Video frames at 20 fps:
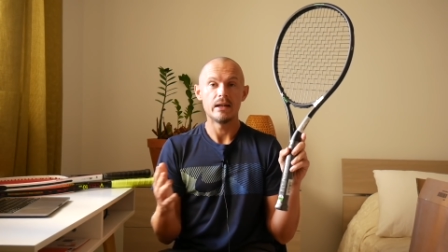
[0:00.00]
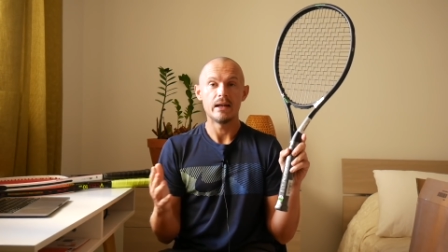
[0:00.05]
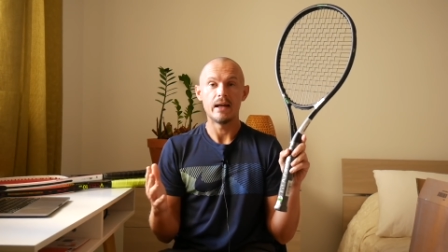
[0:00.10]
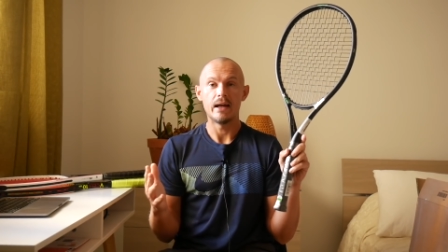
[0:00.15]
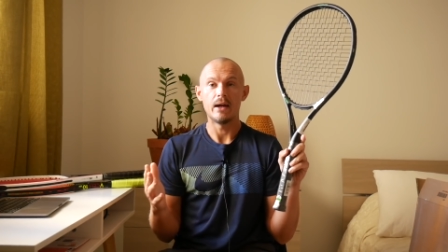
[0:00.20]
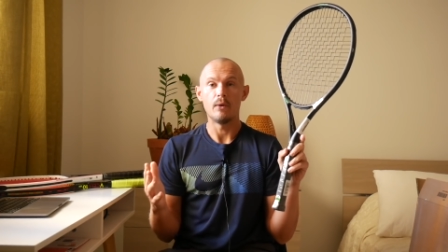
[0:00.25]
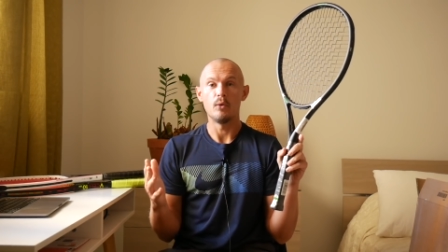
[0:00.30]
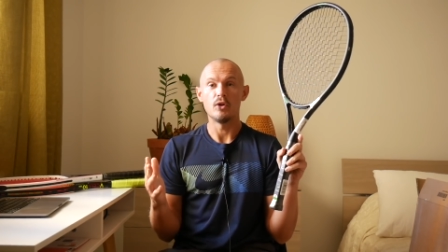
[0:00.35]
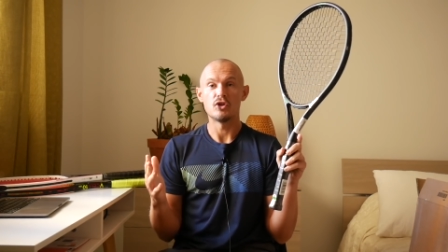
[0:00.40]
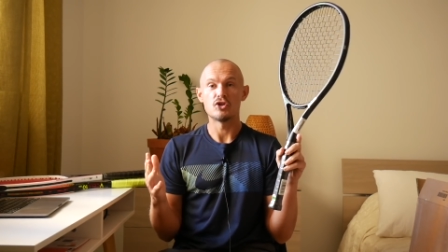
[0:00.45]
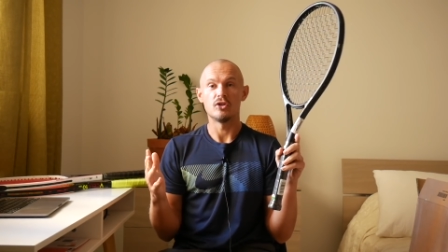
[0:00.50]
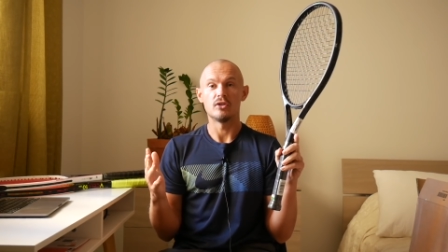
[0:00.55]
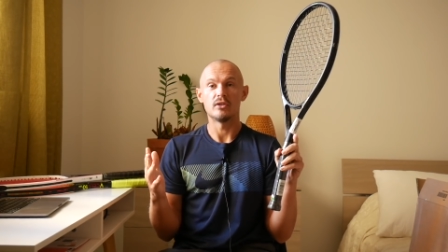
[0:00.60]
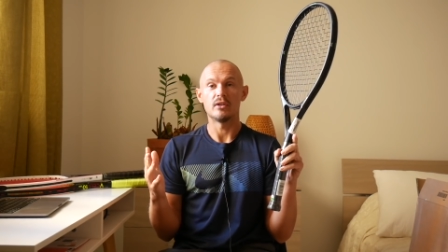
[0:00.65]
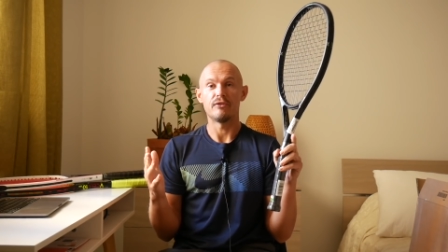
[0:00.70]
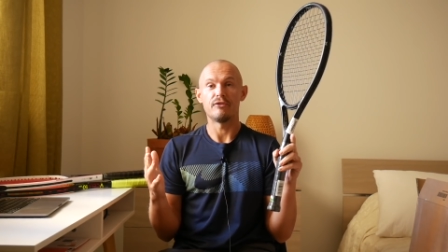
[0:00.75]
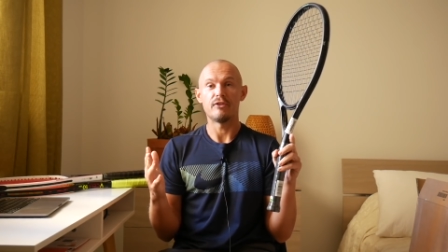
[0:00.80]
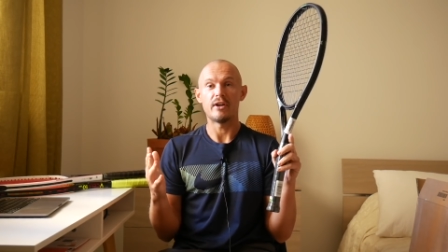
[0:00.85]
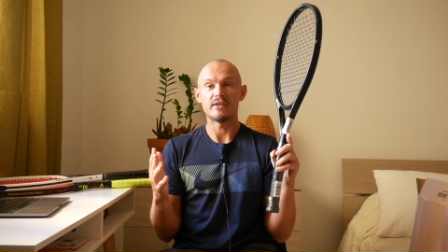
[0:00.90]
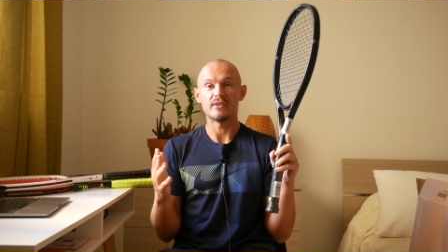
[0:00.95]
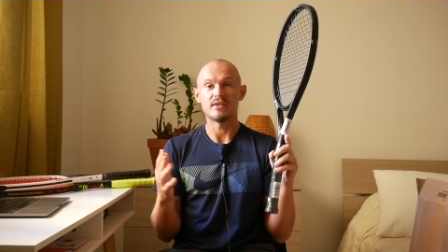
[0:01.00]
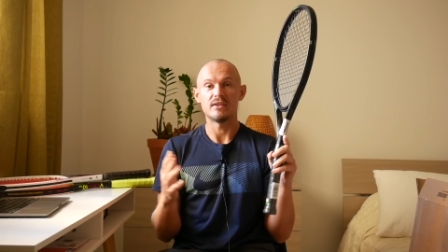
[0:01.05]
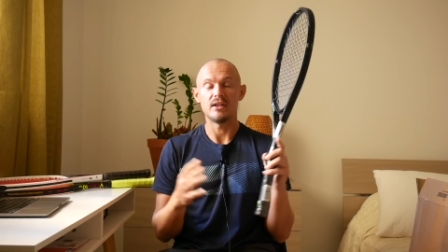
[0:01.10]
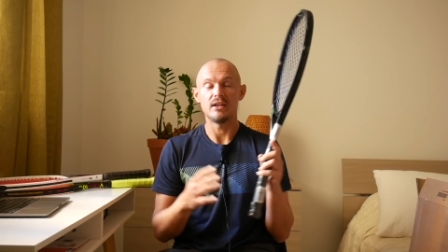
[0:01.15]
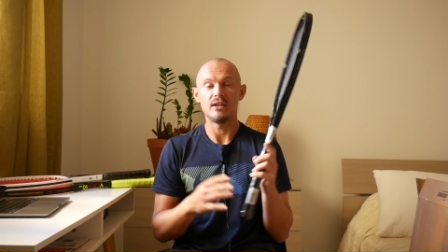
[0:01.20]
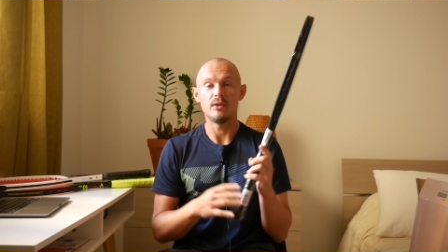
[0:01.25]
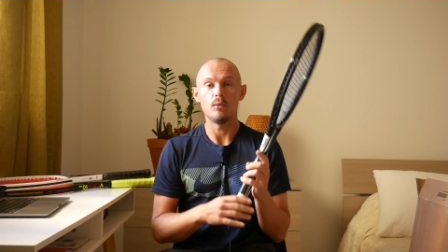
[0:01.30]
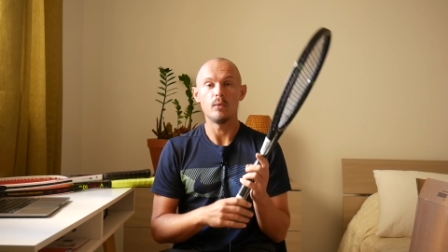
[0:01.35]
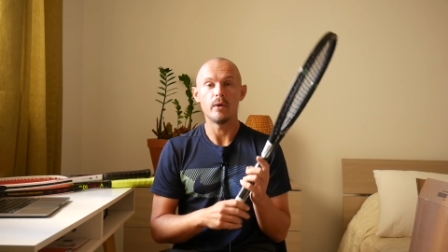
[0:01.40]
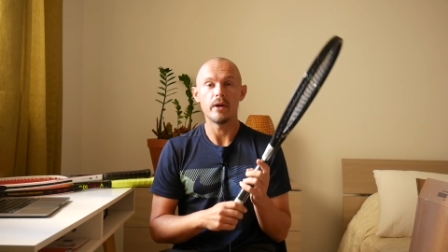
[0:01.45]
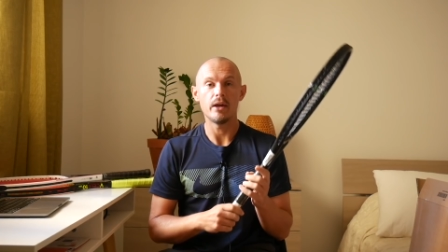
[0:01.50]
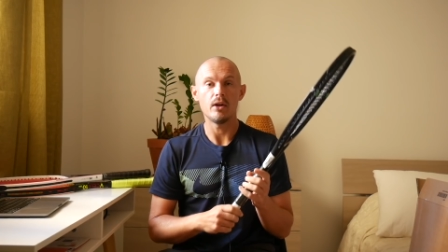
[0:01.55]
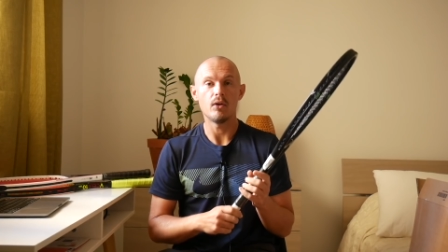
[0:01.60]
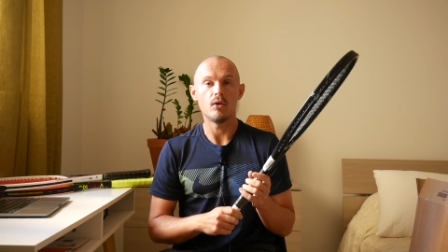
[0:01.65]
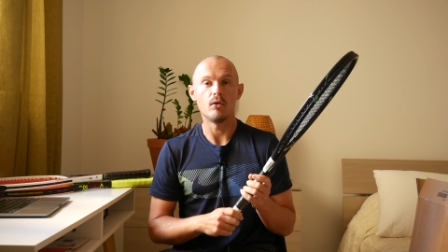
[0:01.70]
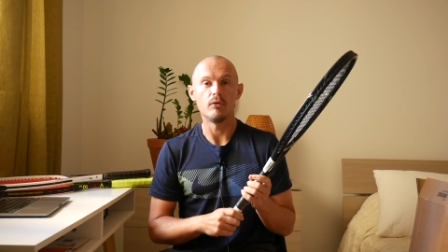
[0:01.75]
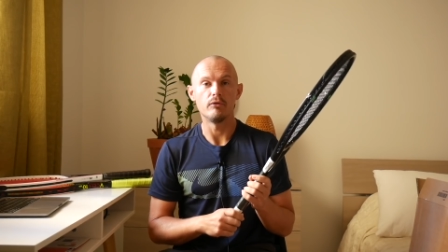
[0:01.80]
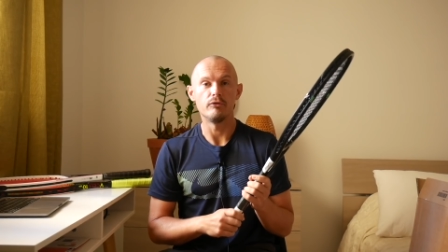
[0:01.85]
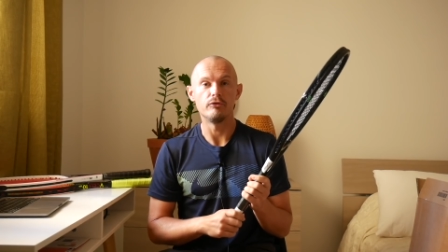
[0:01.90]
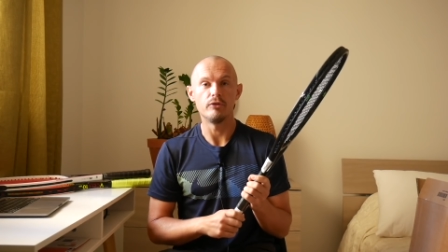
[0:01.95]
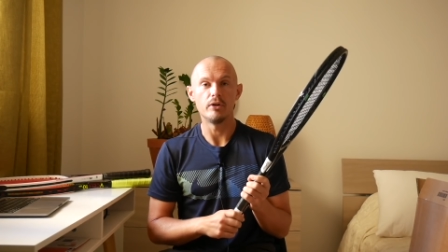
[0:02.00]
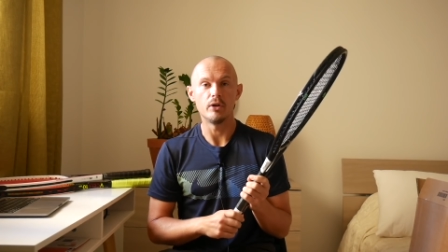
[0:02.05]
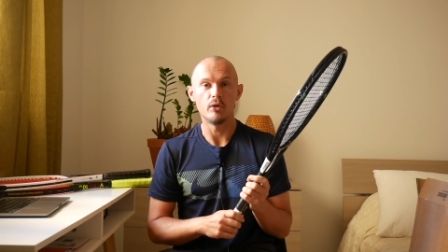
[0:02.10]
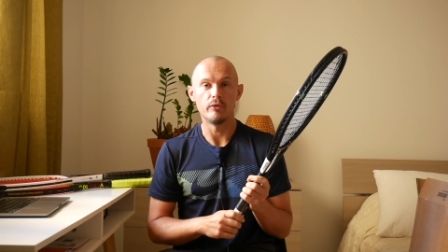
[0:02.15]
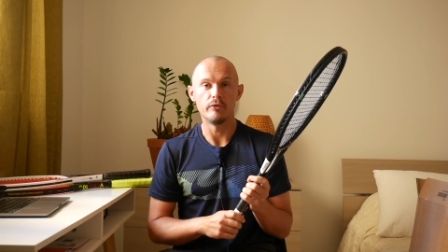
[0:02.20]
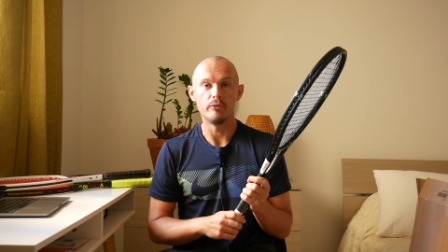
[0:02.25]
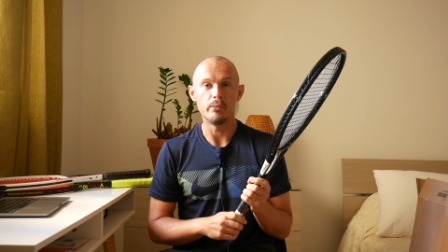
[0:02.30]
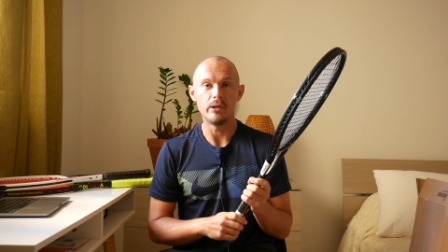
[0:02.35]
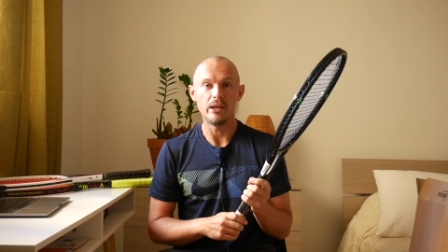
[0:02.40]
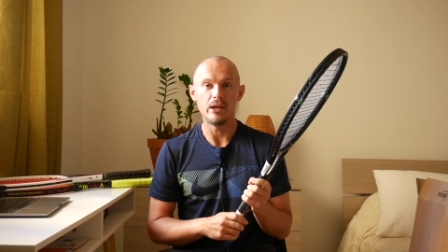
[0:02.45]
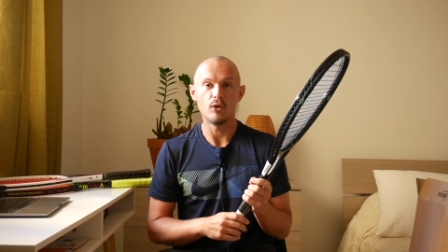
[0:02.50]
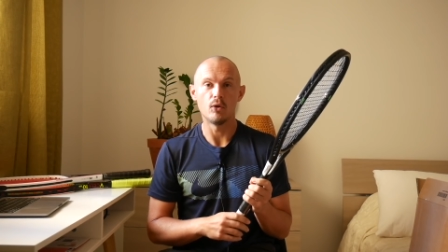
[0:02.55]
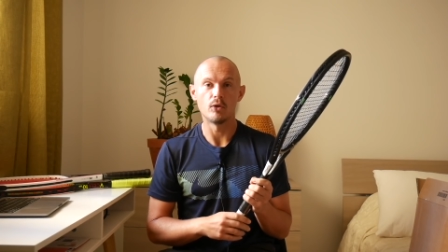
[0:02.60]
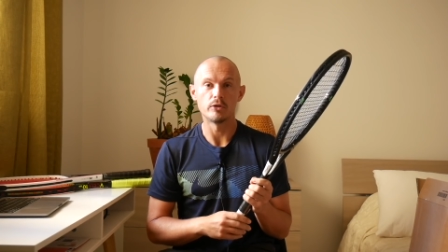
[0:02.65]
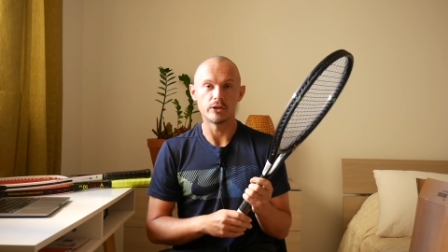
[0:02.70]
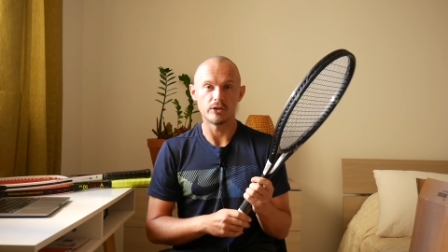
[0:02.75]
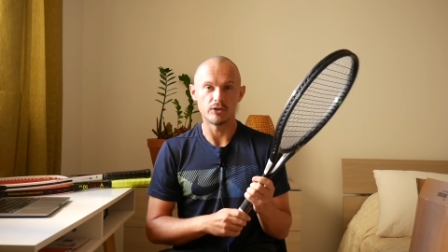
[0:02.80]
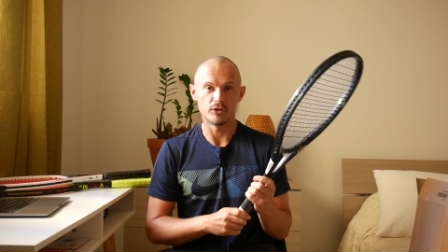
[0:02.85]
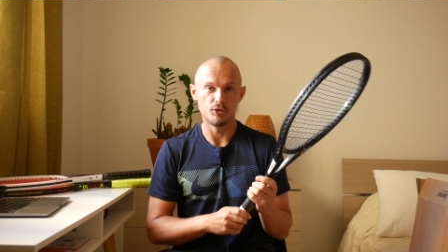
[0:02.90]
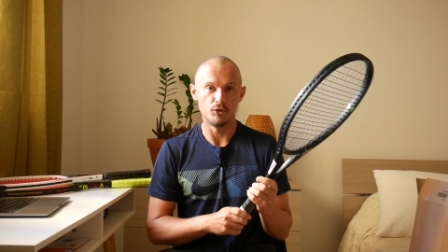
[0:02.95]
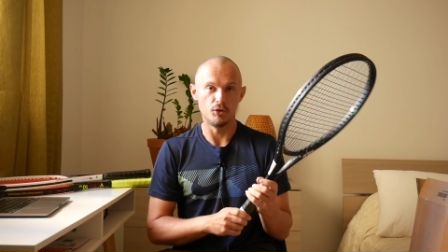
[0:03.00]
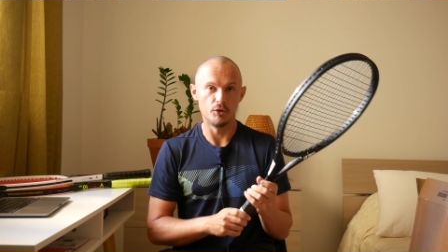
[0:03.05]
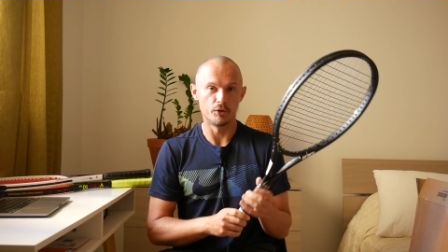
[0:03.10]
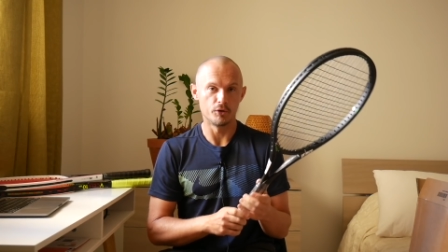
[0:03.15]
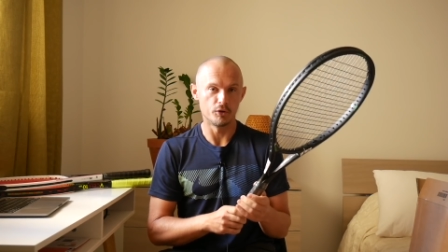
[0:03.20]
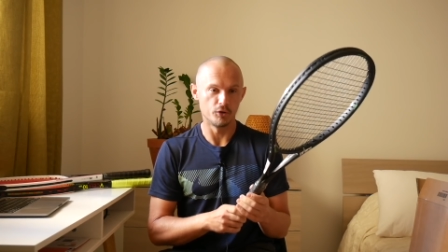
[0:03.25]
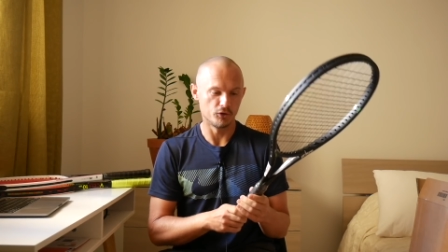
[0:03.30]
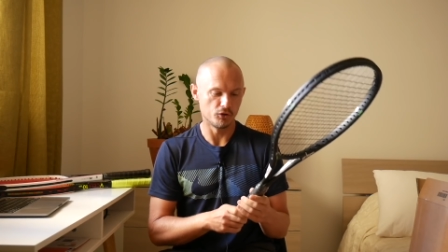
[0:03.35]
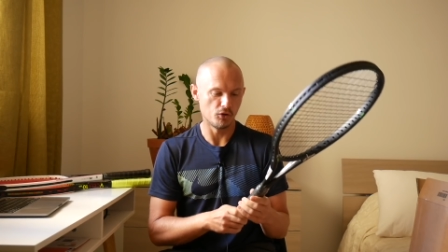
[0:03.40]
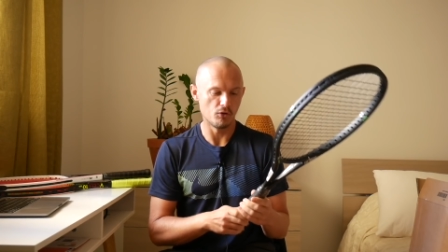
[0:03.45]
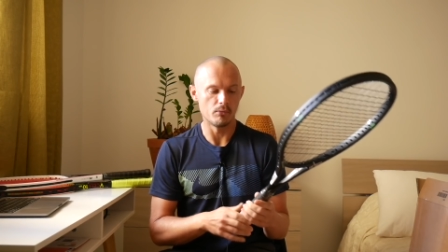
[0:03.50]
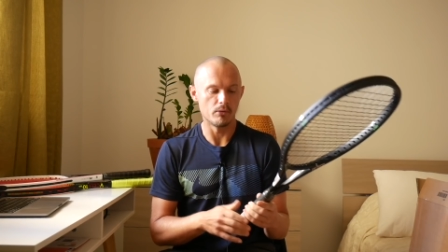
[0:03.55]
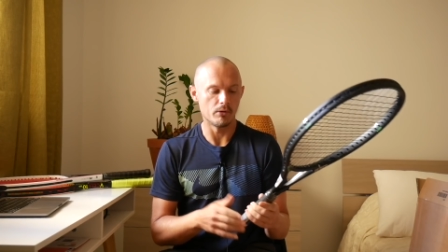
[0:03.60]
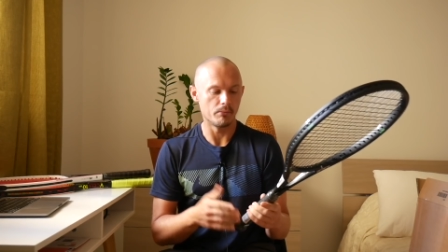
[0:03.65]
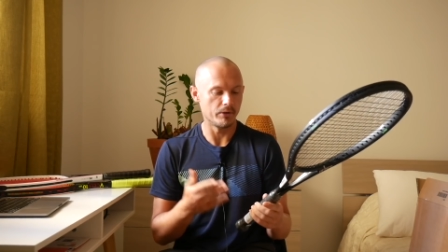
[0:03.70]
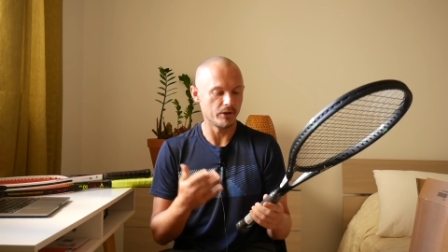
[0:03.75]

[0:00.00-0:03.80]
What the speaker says: which is a fascinating way of being honest to your consumer,